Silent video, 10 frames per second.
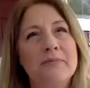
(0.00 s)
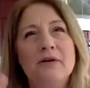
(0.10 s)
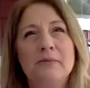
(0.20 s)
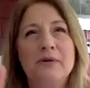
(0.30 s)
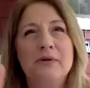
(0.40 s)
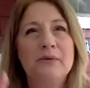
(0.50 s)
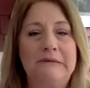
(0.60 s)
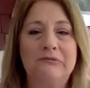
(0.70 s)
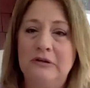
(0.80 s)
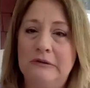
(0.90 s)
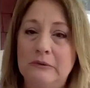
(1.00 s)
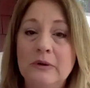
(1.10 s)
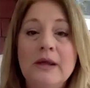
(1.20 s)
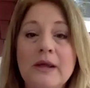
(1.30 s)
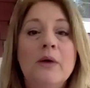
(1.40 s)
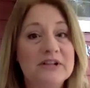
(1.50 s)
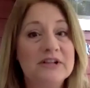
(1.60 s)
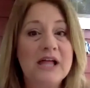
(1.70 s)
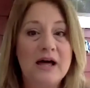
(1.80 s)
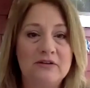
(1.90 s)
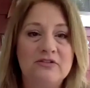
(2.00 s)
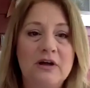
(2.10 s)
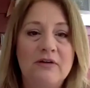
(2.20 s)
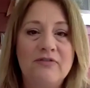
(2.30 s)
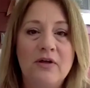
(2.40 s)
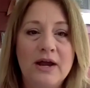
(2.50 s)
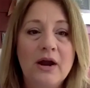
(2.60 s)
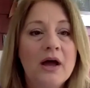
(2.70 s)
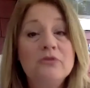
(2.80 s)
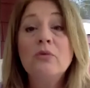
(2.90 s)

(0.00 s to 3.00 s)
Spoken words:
Paradigm Theater, I think we have two. We have a lot of stuff on there.